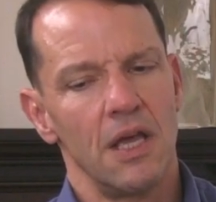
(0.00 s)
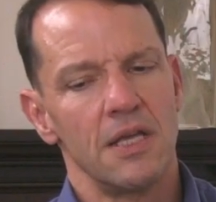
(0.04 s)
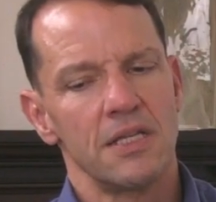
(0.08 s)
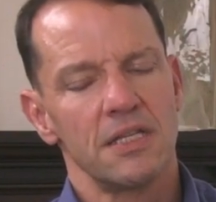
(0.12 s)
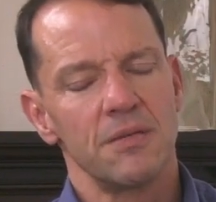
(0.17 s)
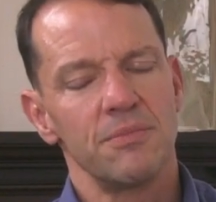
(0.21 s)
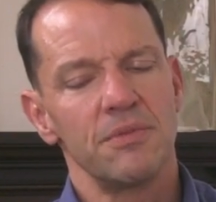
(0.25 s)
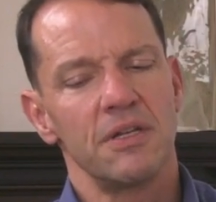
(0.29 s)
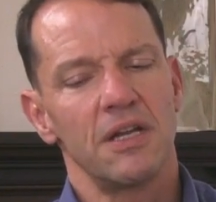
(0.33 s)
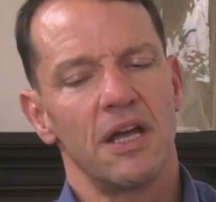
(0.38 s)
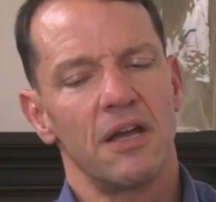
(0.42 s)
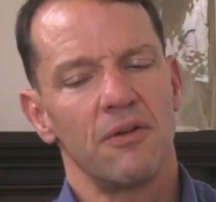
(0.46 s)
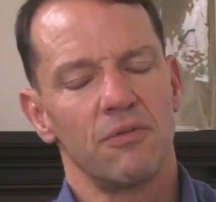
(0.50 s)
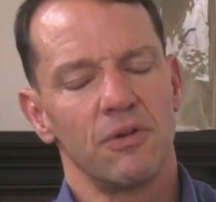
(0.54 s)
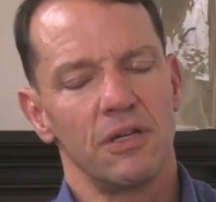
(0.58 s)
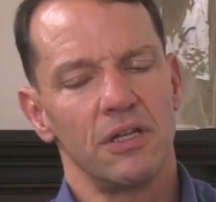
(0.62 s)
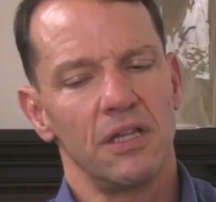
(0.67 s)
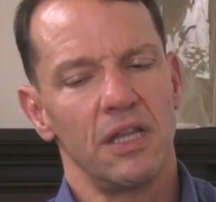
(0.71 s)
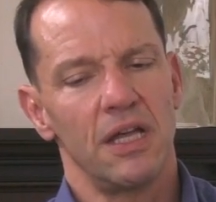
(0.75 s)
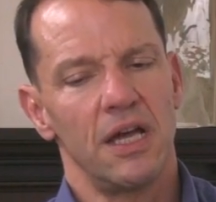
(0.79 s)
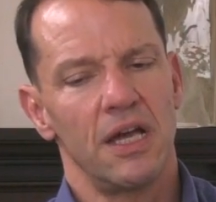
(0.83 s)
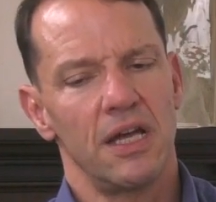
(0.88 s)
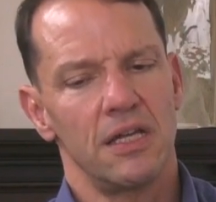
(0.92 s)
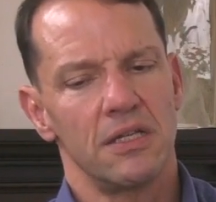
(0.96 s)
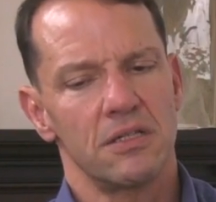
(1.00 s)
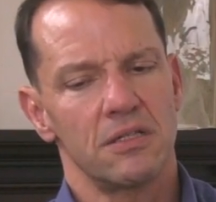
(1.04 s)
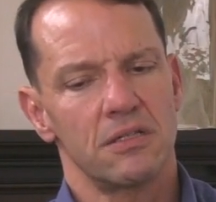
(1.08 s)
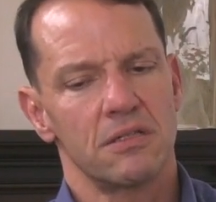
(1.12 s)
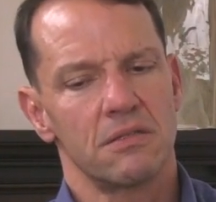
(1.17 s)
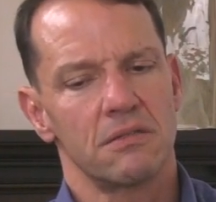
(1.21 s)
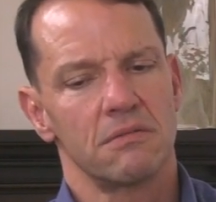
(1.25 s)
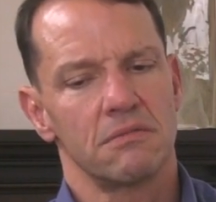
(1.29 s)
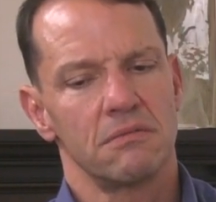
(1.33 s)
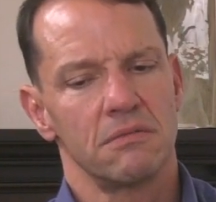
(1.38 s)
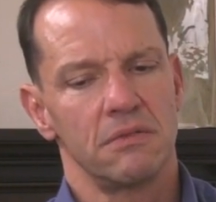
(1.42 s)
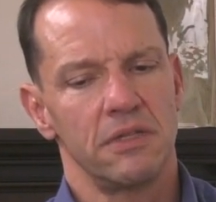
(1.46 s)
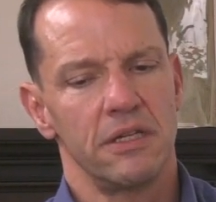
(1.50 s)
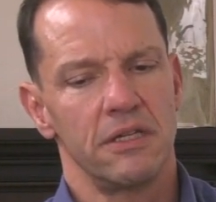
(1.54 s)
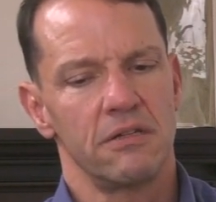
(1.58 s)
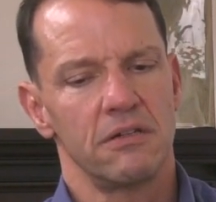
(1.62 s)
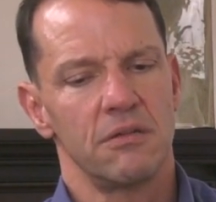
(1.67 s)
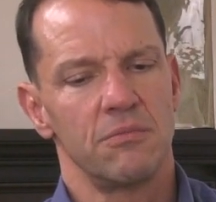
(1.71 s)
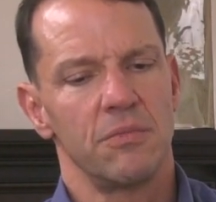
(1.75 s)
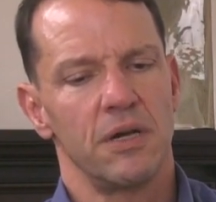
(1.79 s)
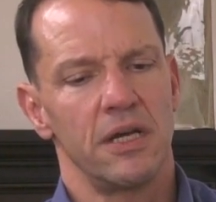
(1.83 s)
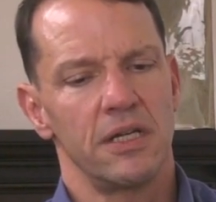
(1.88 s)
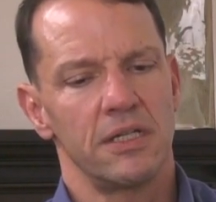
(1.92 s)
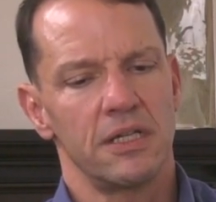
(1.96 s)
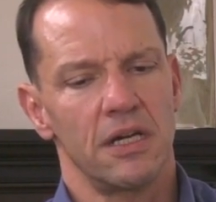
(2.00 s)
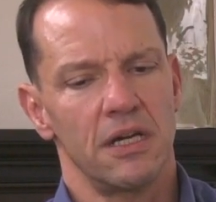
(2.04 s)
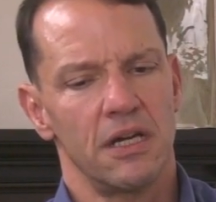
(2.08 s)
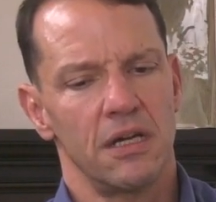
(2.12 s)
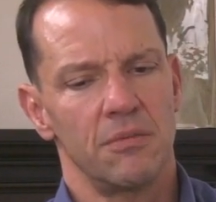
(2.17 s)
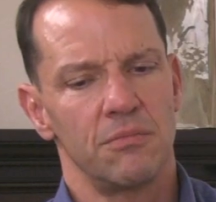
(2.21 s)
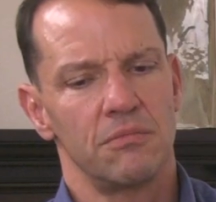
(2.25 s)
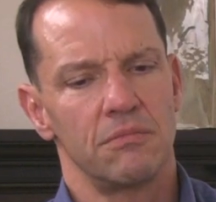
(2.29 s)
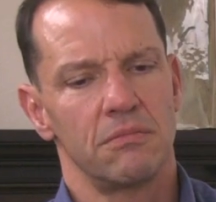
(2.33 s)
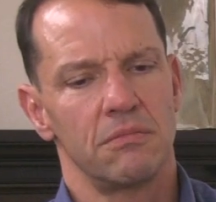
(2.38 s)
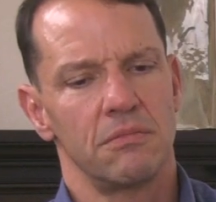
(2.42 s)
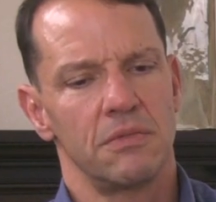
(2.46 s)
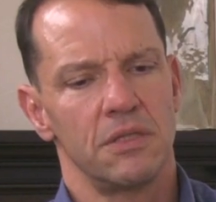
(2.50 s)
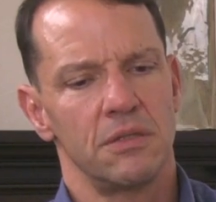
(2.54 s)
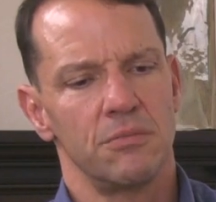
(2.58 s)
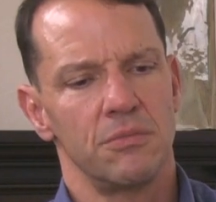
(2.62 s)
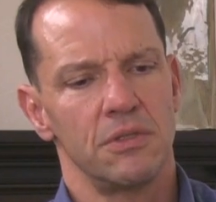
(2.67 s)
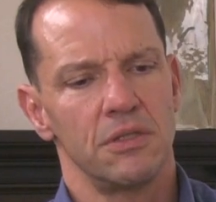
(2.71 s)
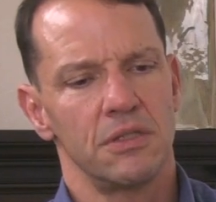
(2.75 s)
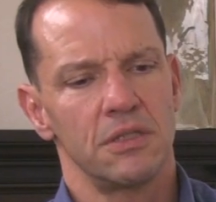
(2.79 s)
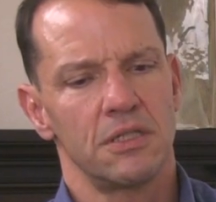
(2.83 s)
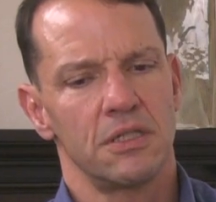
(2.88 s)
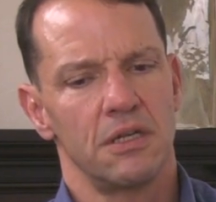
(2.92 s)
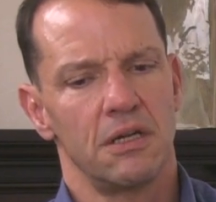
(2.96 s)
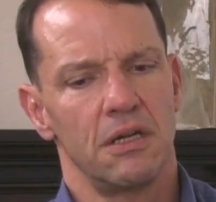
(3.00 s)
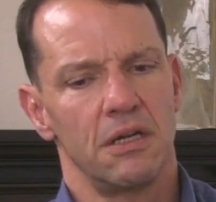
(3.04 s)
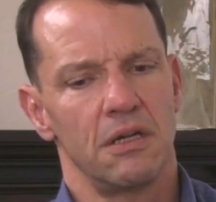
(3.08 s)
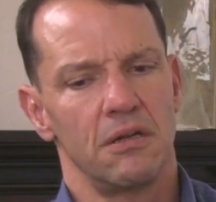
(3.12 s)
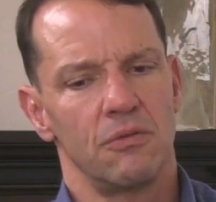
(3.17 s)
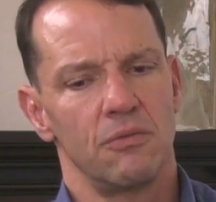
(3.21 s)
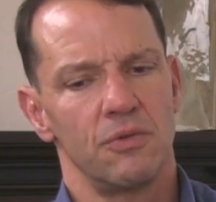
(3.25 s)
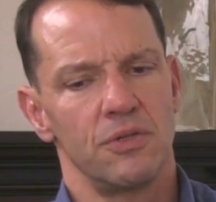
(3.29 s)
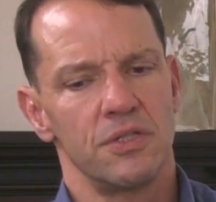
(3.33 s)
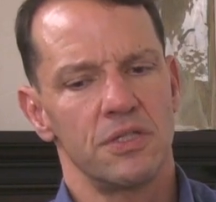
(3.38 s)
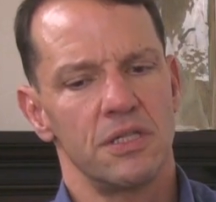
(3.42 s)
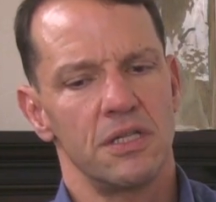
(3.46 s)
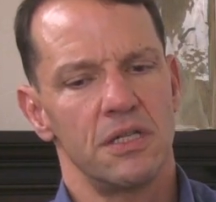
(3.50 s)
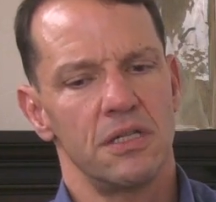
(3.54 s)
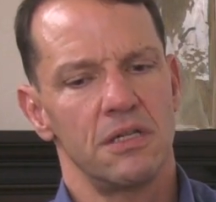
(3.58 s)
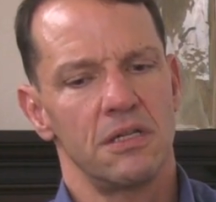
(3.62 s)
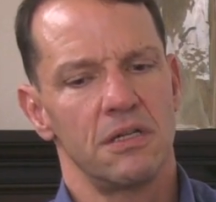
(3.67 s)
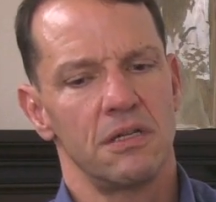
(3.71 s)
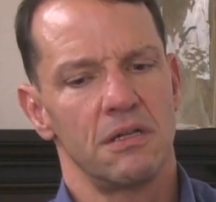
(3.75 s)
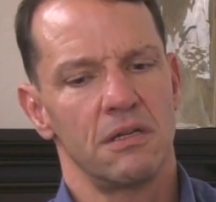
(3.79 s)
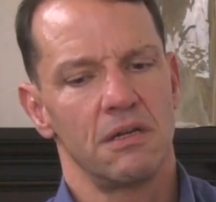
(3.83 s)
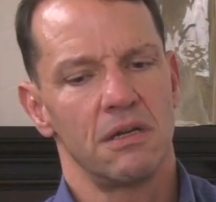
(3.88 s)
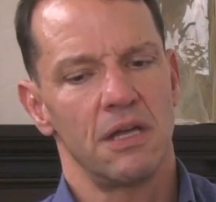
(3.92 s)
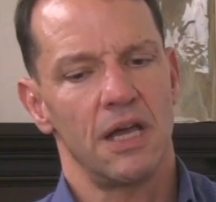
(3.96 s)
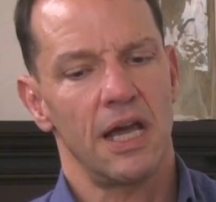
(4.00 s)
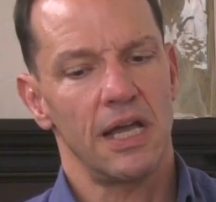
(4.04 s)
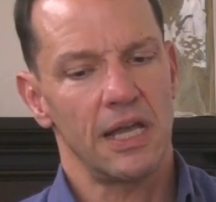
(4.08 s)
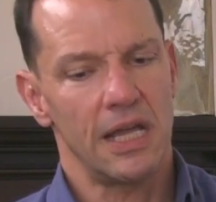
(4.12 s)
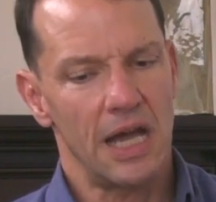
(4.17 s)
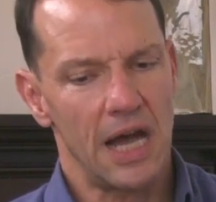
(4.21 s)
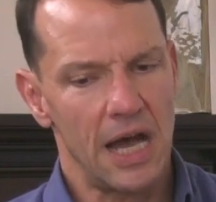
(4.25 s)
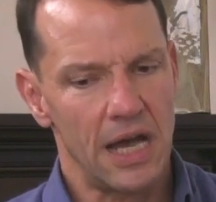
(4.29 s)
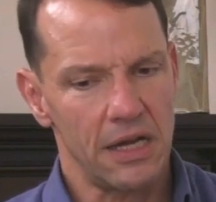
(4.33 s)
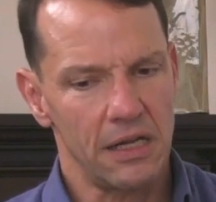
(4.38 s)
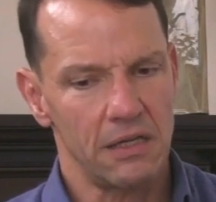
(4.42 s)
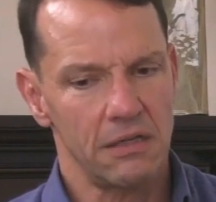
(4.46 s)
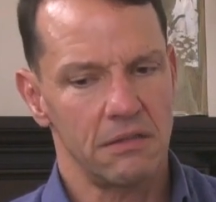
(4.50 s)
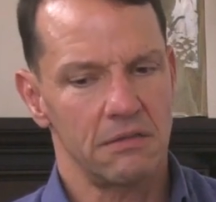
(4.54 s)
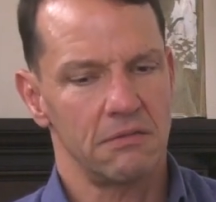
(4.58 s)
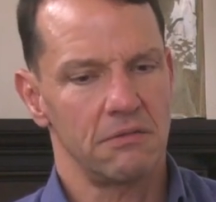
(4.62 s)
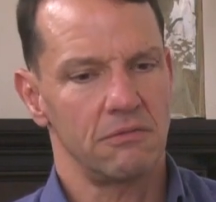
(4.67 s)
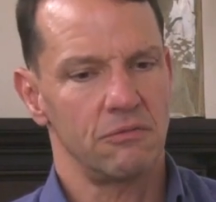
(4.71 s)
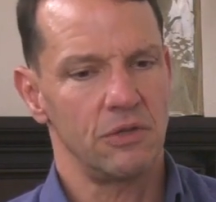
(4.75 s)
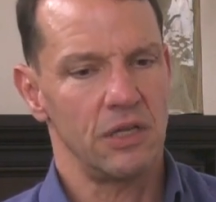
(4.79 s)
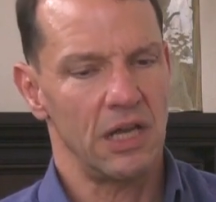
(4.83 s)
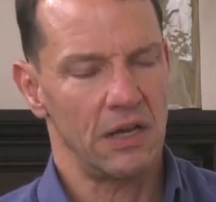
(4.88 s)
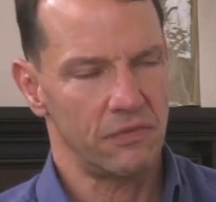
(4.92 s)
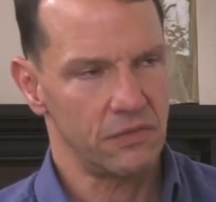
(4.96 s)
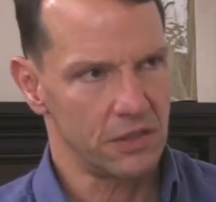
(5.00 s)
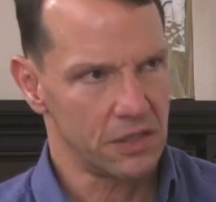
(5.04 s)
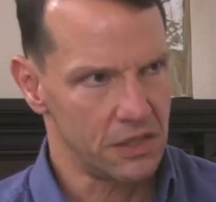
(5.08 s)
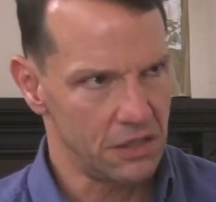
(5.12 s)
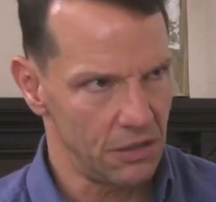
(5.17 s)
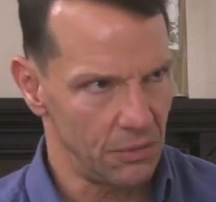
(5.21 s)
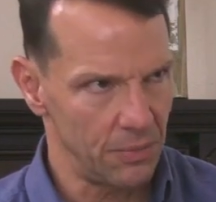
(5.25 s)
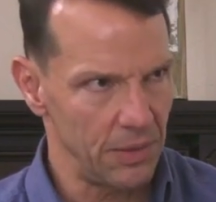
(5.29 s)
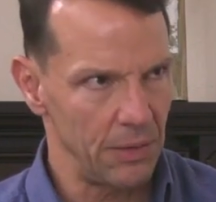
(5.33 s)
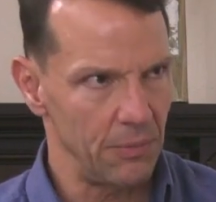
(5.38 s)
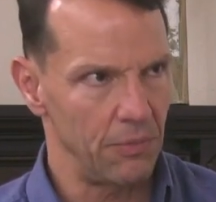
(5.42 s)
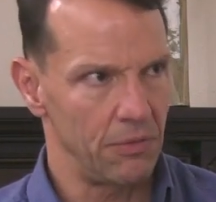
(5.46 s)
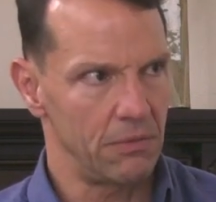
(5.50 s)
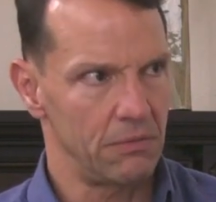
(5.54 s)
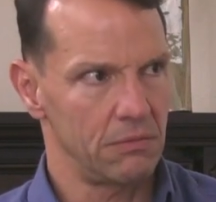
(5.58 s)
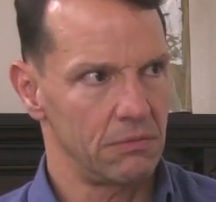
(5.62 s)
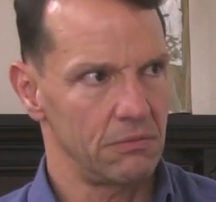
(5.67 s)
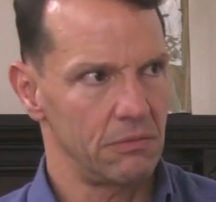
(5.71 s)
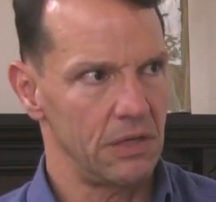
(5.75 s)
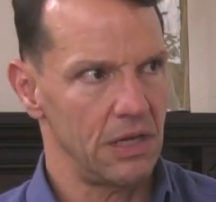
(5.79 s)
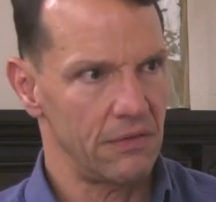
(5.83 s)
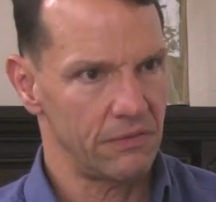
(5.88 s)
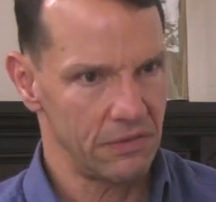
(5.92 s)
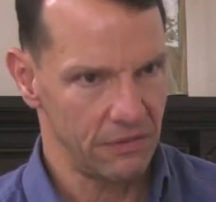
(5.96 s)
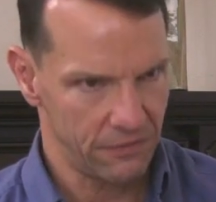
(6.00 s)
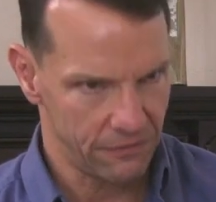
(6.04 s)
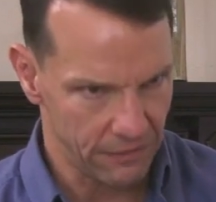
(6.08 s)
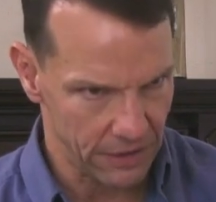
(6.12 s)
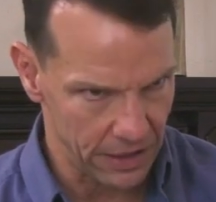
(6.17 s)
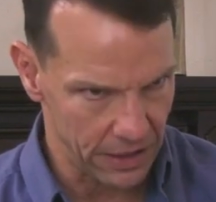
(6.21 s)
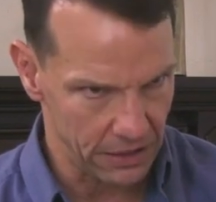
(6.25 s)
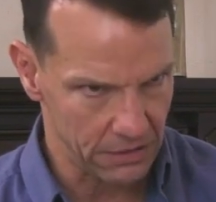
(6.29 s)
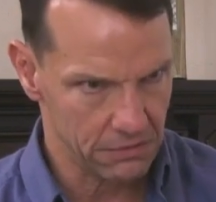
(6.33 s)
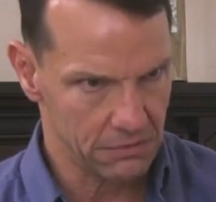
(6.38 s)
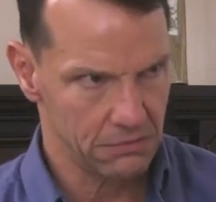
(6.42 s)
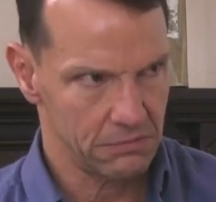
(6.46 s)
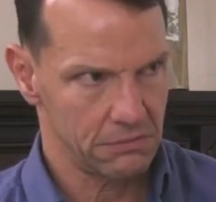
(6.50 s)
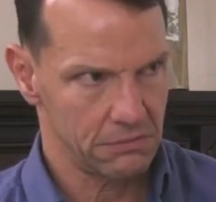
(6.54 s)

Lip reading: something I realized later in my time in the military was that I got it. We have to kill people. We have to fight.